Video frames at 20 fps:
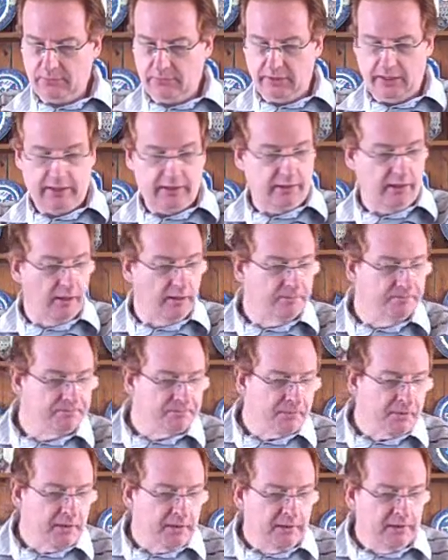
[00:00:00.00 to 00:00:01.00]
There you go.
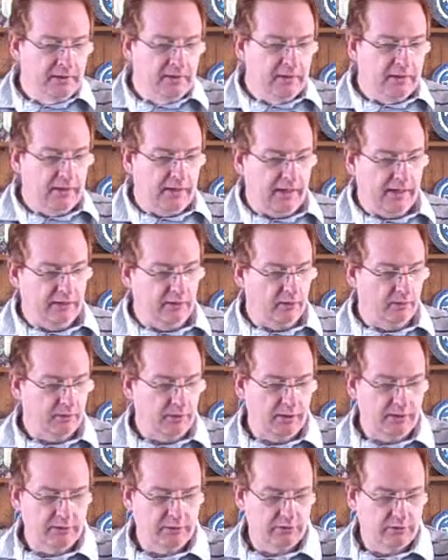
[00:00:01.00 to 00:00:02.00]
And I'm
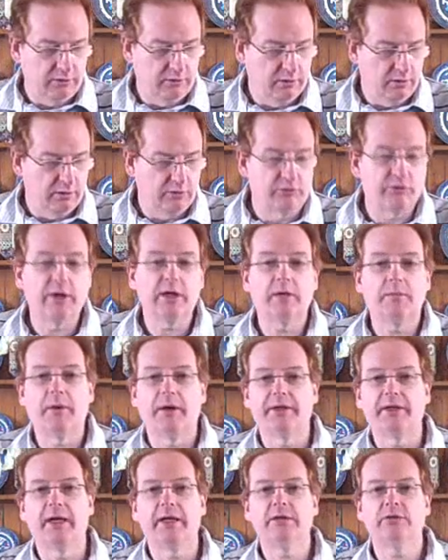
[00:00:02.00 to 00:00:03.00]
going to drink
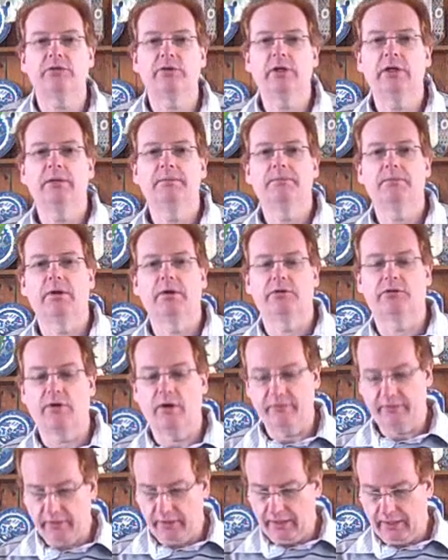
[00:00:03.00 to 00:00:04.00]
my Daintree and
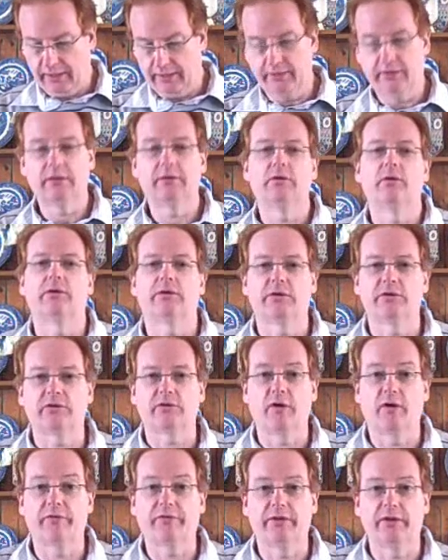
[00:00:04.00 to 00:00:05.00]
try very hard not to
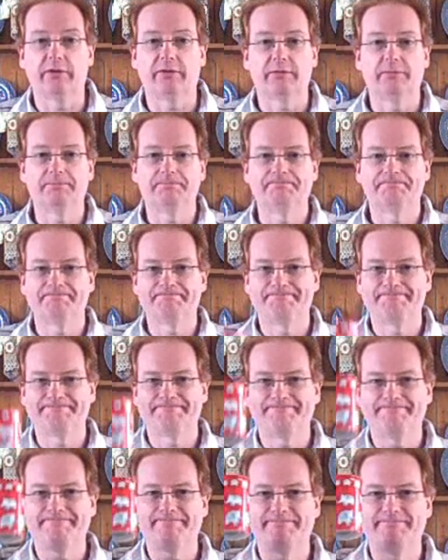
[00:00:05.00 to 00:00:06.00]
scoff this.
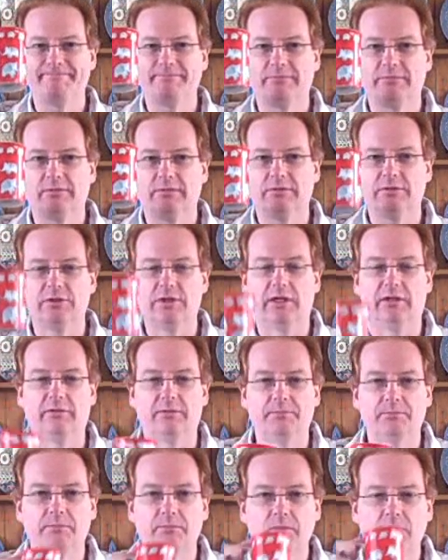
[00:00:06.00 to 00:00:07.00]
Cheers.